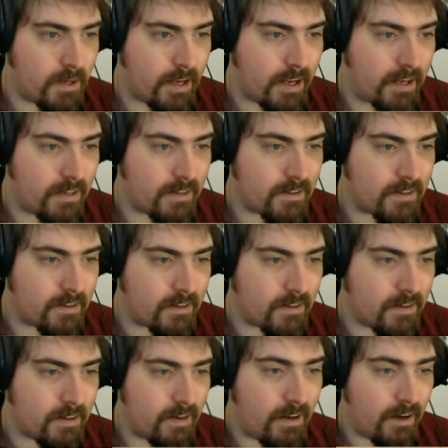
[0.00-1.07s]
Kent,
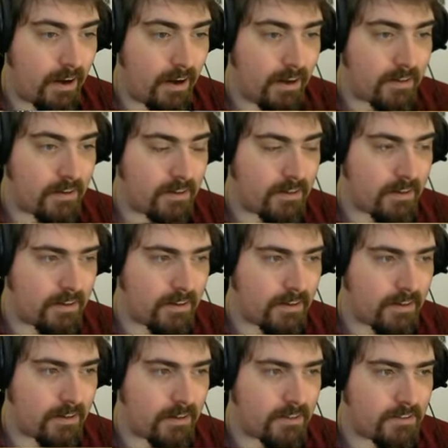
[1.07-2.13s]
and indeed he
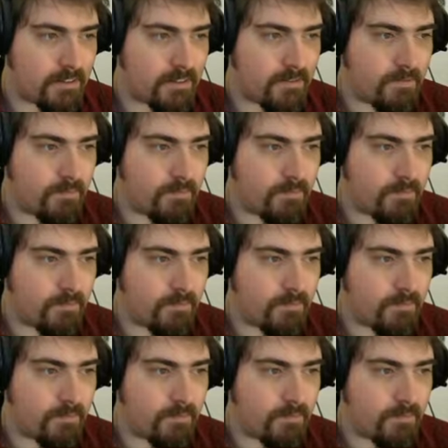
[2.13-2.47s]
does.